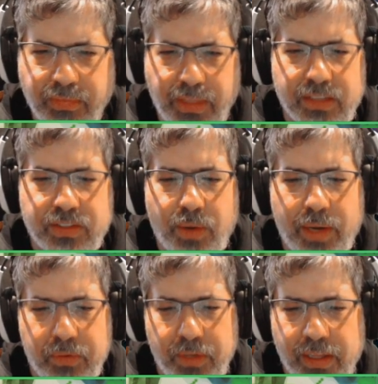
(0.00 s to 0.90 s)
So I
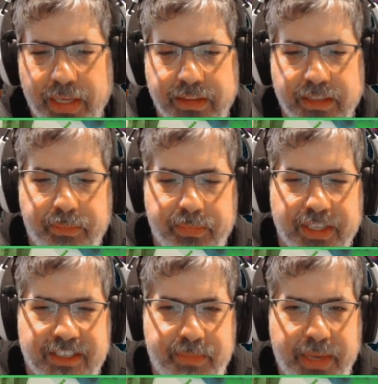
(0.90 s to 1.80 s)
really like
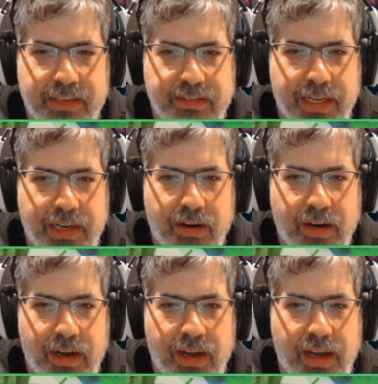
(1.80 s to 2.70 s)
the space that
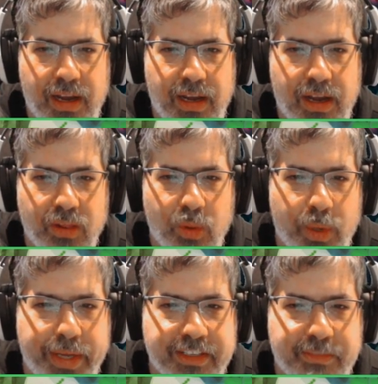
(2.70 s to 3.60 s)

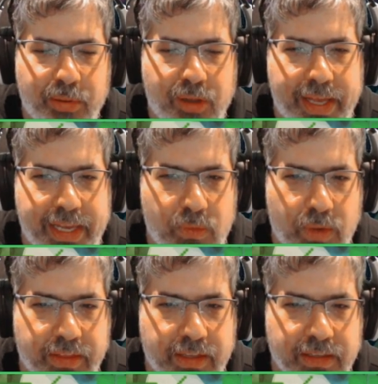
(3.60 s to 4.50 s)
Aloyan is playing
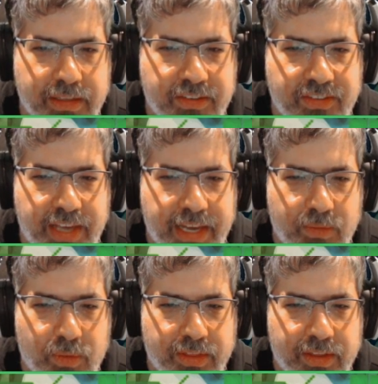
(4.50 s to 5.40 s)
with in this
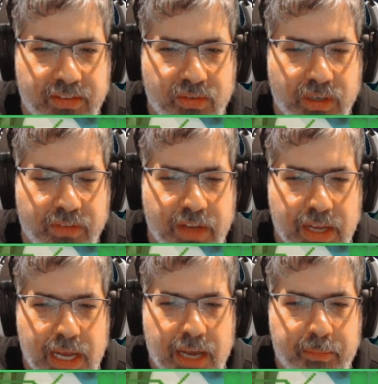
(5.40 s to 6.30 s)
set, with this sort of
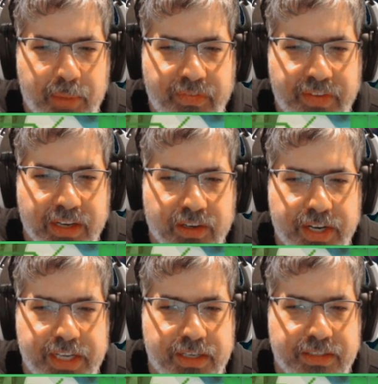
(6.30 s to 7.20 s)
buffing your
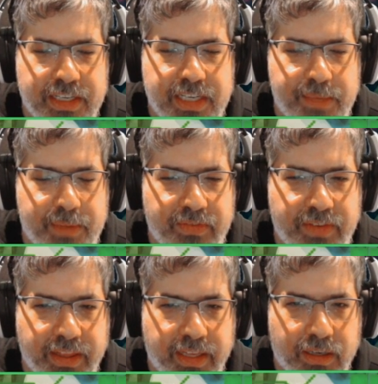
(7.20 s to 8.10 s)
creatures and
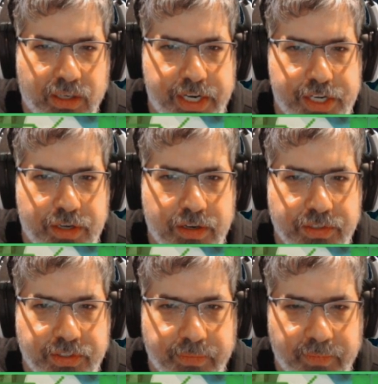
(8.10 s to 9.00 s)
debuffing their
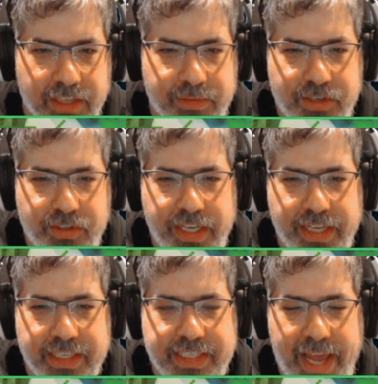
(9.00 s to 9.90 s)
creatures, especially
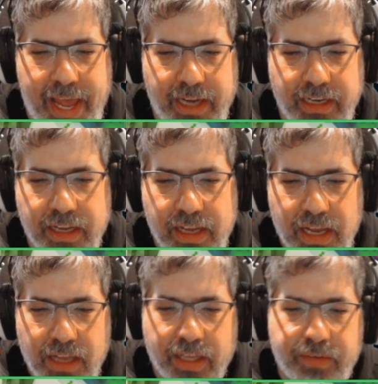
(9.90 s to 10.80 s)
in attack.
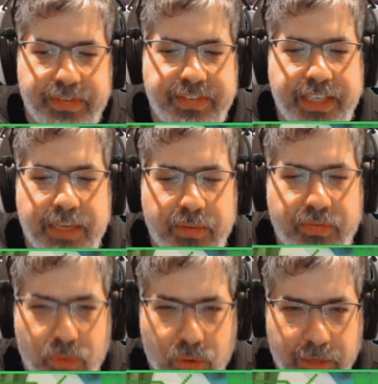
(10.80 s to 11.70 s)
Like we've seen it
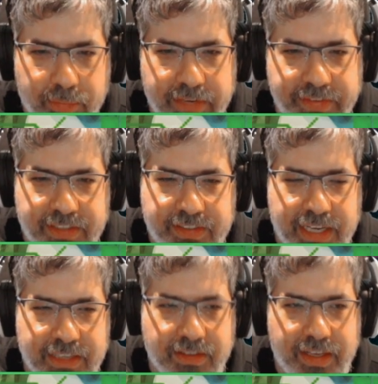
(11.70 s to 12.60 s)
before in previous
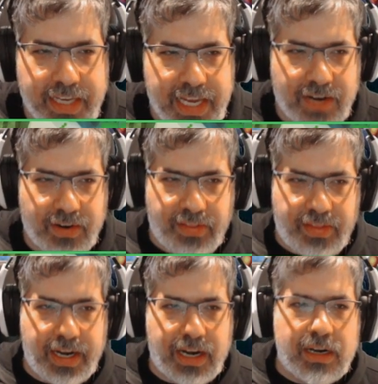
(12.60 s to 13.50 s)
sets, like here and
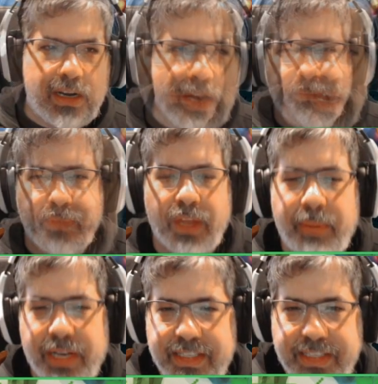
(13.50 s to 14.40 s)
there,
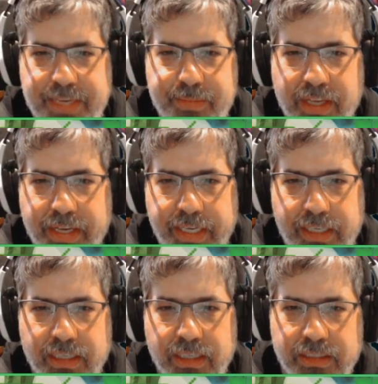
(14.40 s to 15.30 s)
but it seems
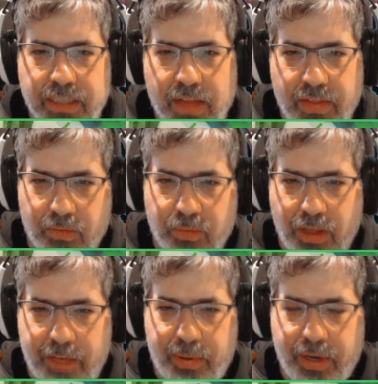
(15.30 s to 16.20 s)
like they're
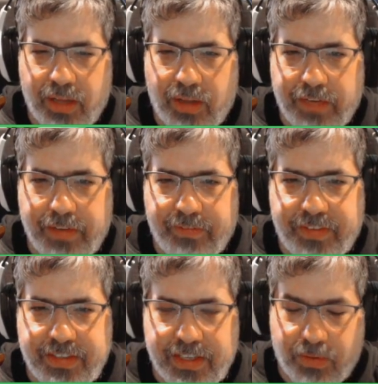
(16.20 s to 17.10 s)
really putting a lot of
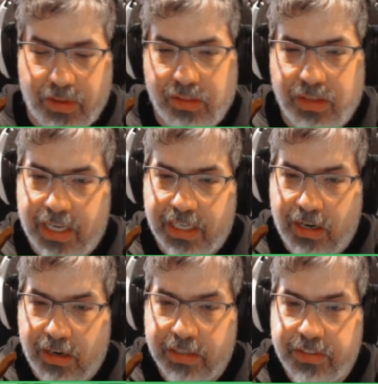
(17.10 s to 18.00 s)
emphasis with a lot of
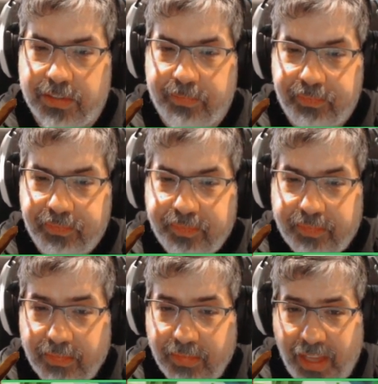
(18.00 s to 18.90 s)
cards
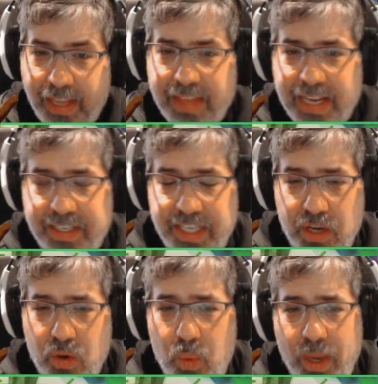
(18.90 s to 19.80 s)
that
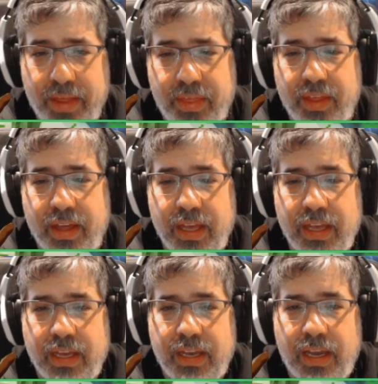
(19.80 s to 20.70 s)
deal with
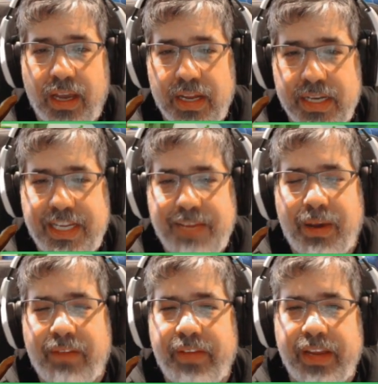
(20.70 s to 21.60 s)

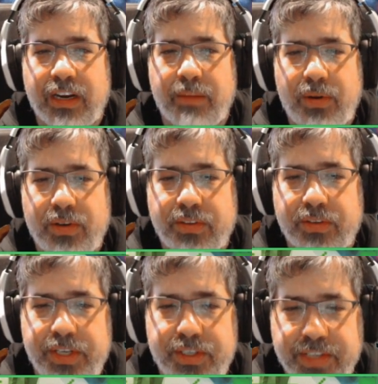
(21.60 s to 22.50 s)
debuffing your opponent's
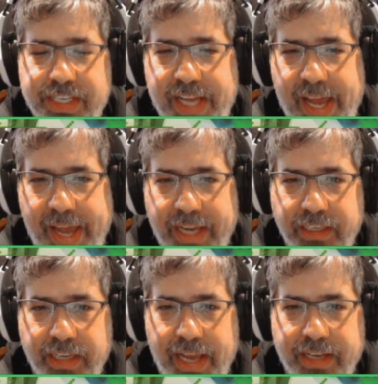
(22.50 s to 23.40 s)
creature's attack
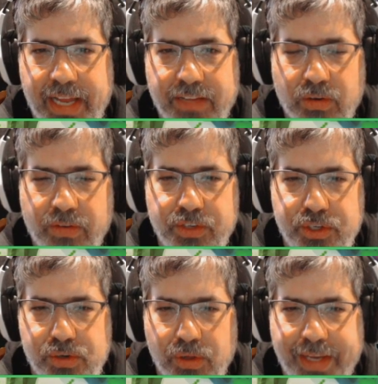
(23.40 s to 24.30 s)
and sort of
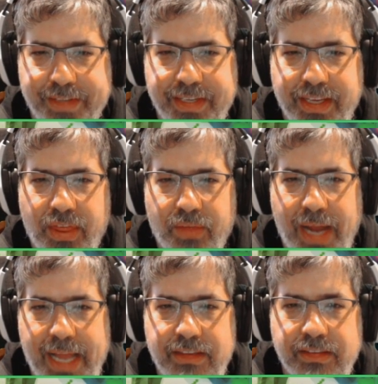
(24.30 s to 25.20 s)
neutralizing
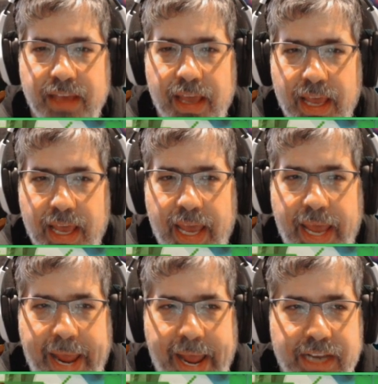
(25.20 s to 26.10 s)
threats.
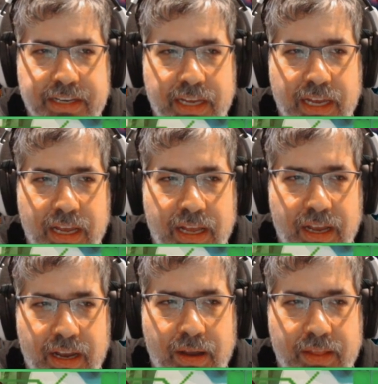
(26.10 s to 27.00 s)
And
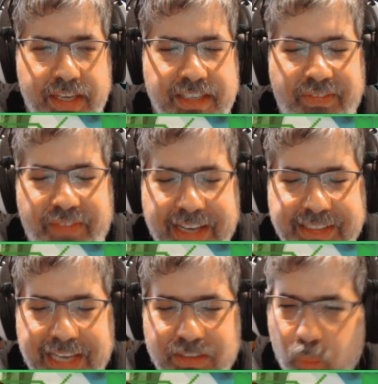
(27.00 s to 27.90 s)
these
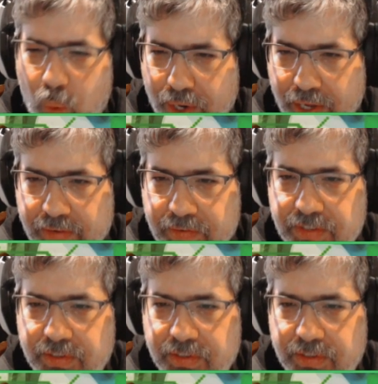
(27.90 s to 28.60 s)
effects as one-ofs